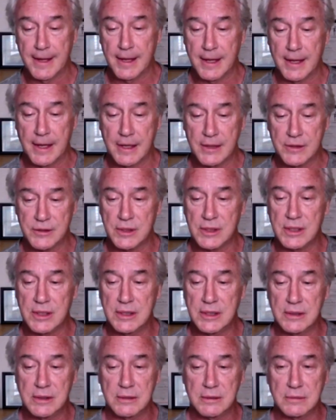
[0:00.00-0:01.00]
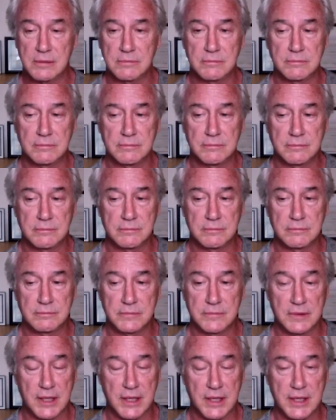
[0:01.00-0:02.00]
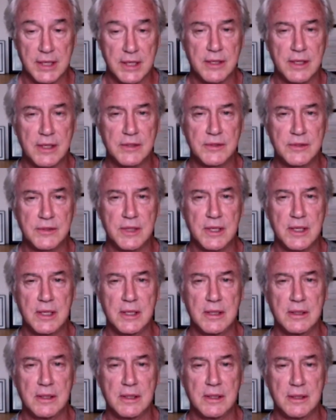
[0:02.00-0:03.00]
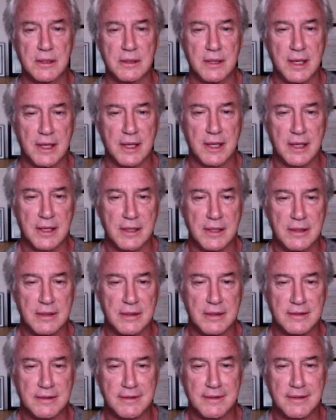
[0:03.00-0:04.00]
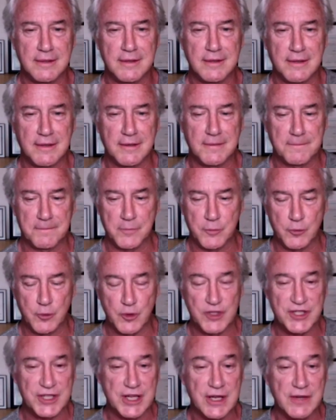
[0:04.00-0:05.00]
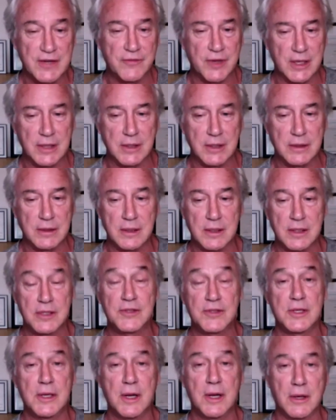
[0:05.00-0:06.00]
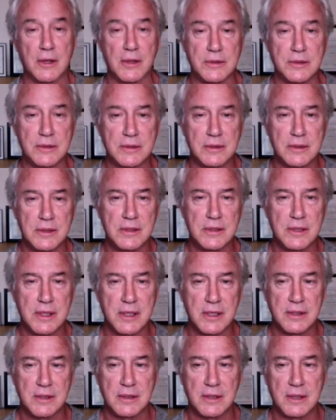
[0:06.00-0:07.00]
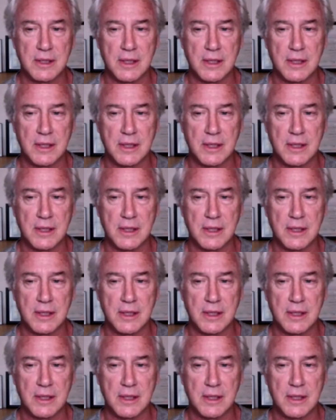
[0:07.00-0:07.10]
actually letting things in and receiving is an art, and